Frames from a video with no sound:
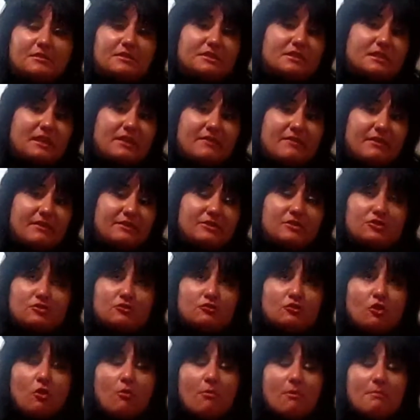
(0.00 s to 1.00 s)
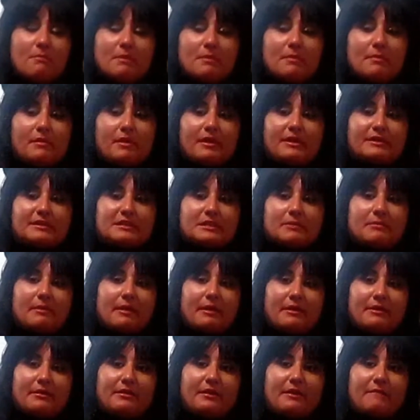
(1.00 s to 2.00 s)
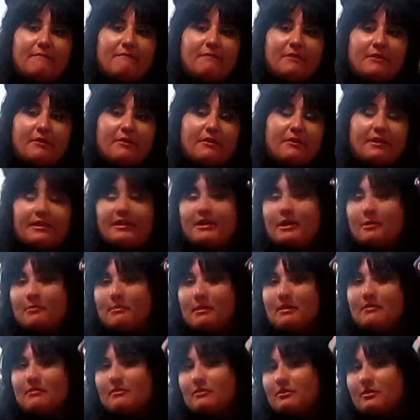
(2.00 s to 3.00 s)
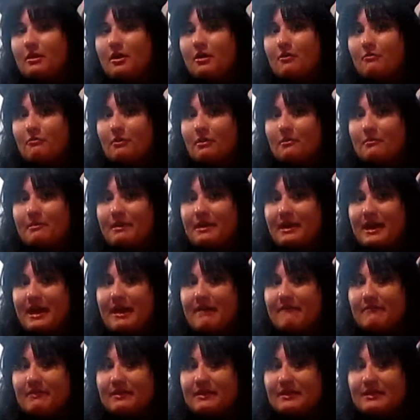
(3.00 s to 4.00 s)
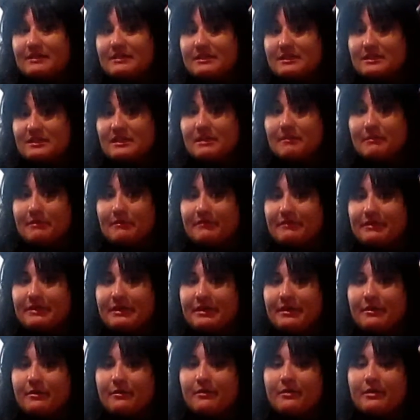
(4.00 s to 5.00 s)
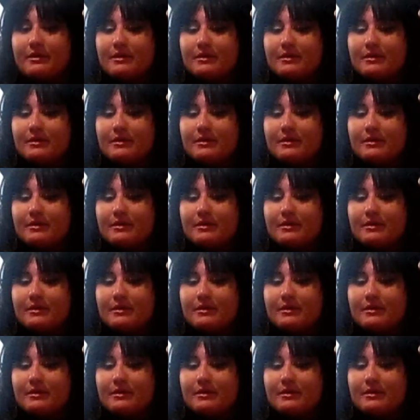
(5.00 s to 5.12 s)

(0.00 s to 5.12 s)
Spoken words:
because I've had so many people ask about it and I figured I'd help out in the long run by having it as a separate video.